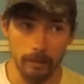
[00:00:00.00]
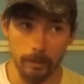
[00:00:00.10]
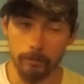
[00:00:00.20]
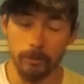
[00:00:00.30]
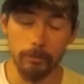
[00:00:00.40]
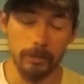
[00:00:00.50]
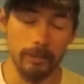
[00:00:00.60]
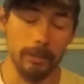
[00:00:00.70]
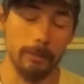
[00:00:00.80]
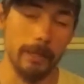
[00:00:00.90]
I don't know what
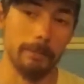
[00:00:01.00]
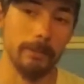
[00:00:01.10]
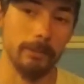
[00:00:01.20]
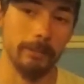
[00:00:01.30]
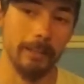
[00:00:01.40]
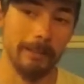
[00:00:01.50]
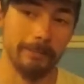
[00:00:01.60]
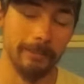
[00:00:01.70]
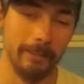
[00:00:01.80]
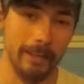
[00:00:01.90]
ended up happening to it
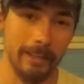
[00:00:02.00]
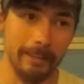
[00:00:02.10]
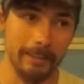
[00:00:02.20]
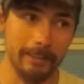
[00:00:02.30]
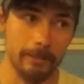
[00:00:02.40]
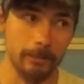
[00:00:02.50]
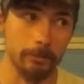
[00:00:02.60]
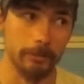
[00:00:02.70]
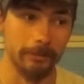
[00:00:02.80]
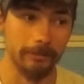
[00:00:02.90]
after that. I think he
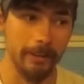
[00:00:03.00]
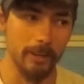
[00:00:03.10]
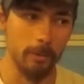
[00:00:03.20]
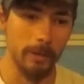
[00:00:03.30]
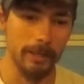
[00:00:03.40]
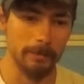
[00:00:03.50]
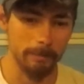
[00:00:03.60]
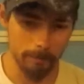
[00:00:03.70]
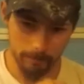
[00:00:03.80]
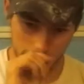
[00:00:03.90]
sold it right away,
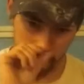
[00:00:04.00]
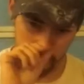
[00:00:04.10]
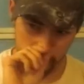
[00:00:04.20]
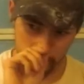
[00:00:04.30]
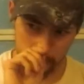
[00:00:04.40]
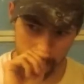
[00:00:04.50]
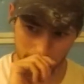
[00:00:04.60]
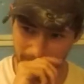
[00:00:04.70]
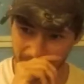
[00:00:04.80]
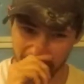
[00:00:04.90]
there was
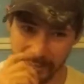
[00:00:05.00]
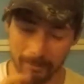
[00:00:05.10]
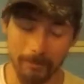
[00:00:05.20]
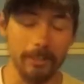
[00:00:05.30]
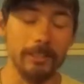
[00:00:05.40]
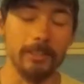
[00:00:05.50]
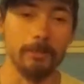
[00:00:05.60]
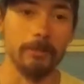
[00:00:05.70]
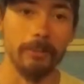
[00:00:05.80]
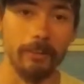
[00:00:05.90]
something he didn't want to deal
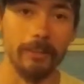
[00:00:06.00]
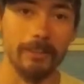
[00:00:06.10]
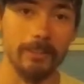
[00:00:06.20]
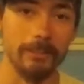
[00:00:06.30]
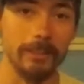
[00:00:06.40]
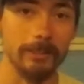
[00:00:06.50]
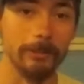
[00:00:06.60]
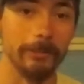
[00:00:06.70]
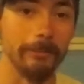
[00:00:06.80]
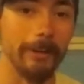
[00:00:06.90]
with on it, so he
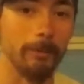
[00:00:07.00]
sold it right